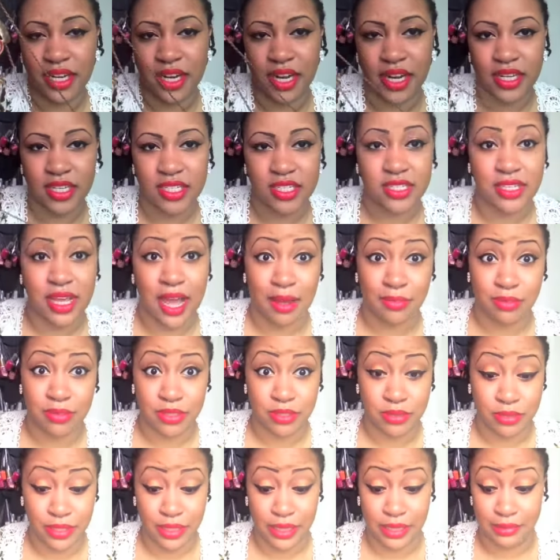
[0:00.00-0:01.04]
nice
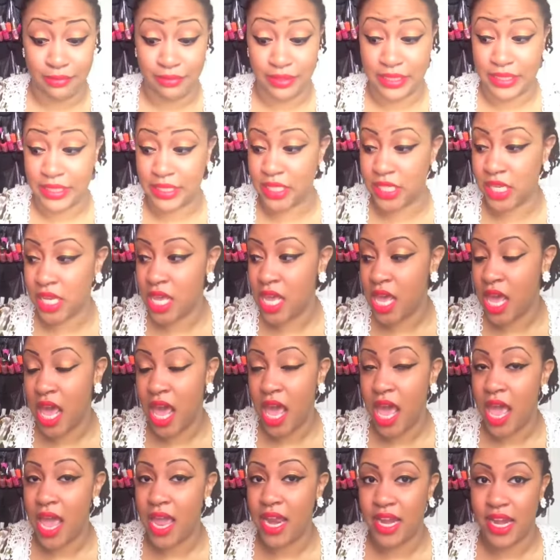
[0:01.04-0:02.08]
absolutely love it
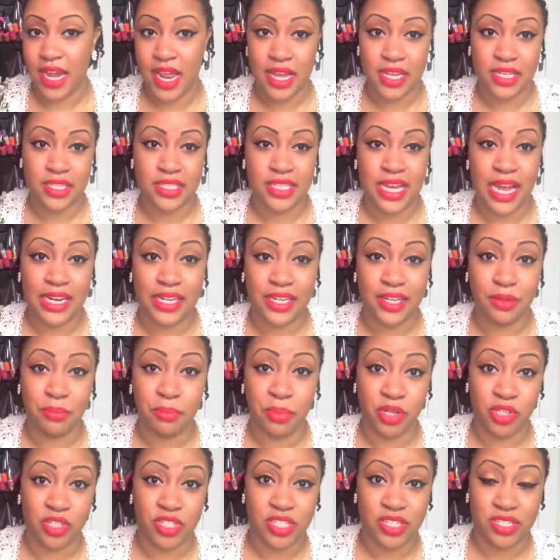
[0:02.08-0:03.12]
and next I did
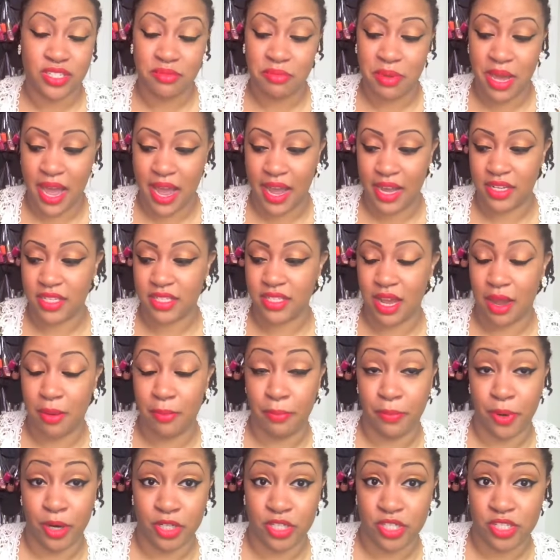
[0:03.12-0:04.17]
purchase some hats I
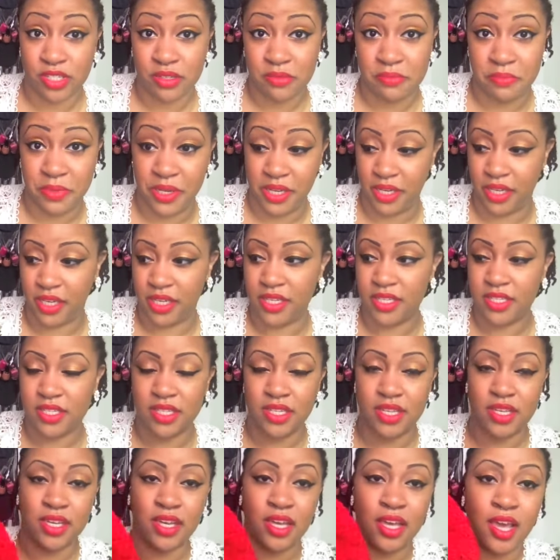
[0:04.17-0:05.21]
purchased some beanies
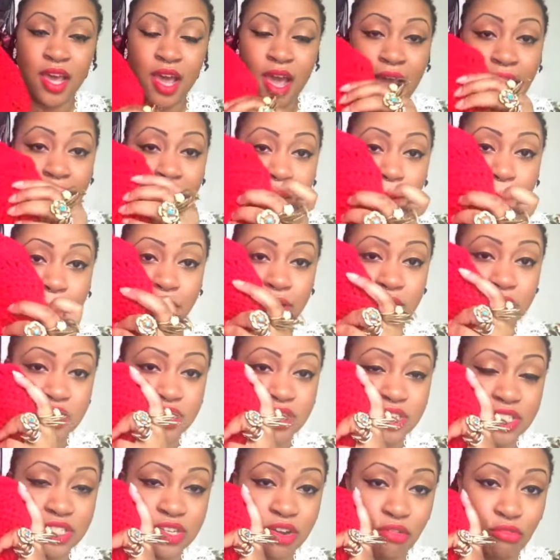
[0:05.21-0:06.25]
I
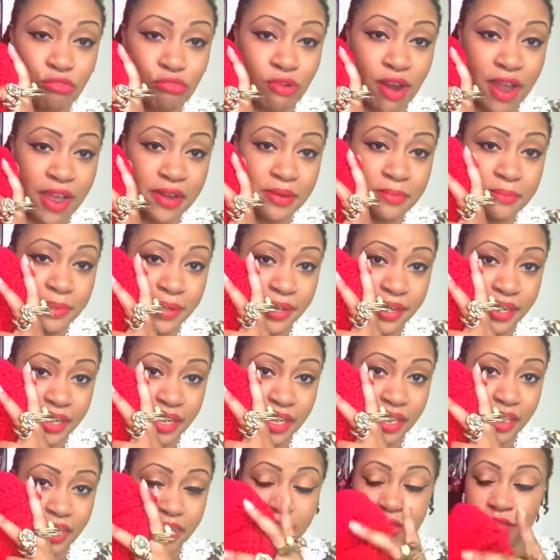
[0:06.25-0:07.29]
purchased a red
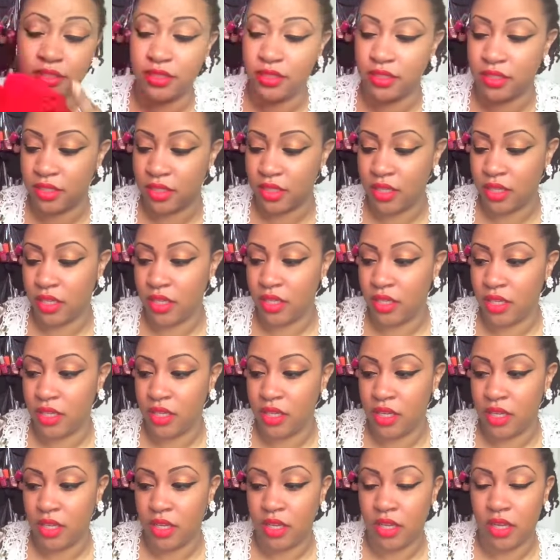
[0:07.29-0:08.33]
beanie
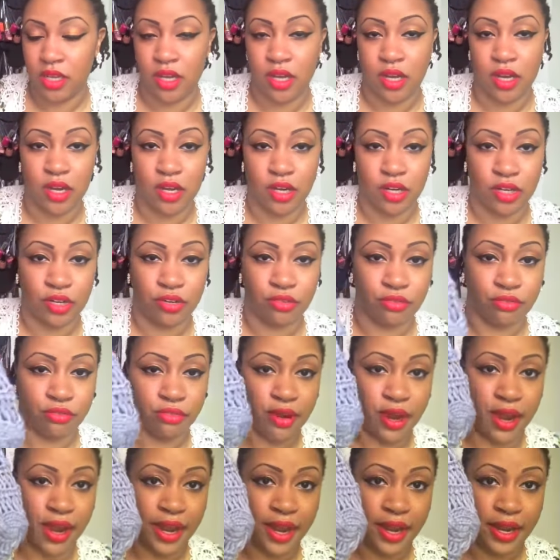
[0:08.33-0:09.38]
a
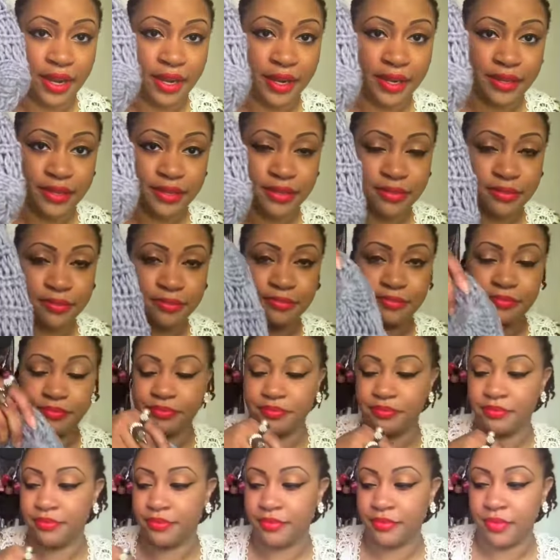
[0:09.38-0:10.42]
gray,
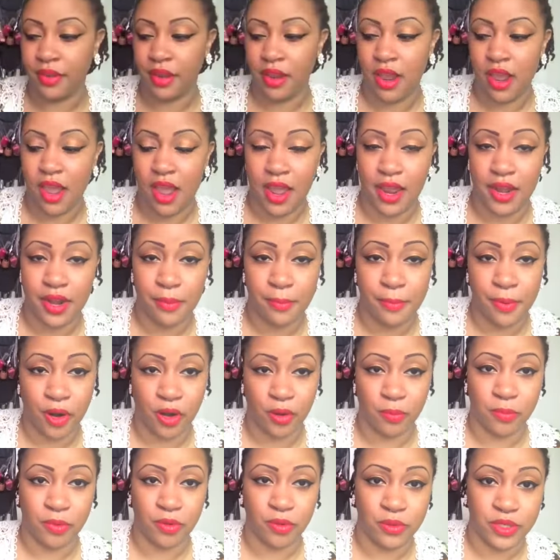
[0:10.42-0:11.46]
and a
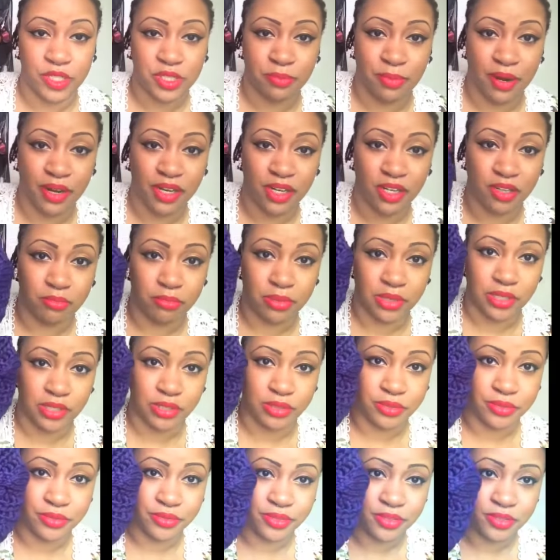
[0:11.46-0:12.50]
purple, which might look
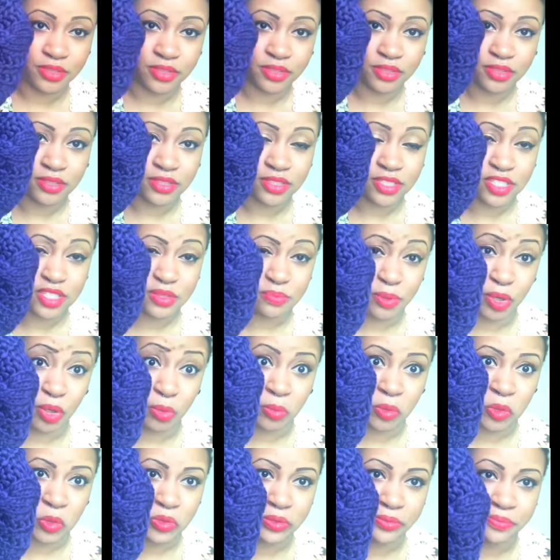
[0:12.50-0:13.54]
blue. It's
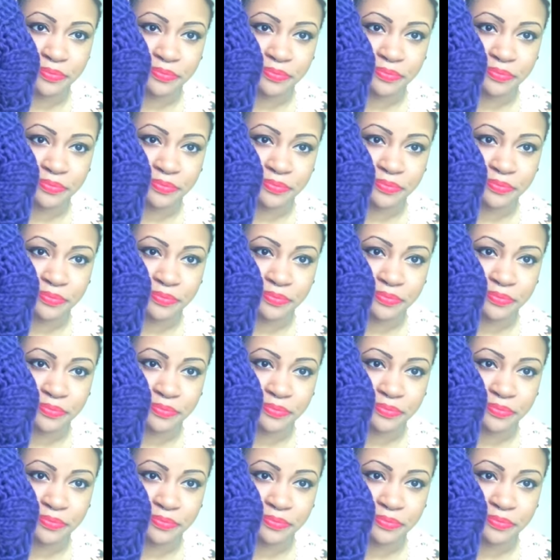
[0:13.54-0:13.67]
purple.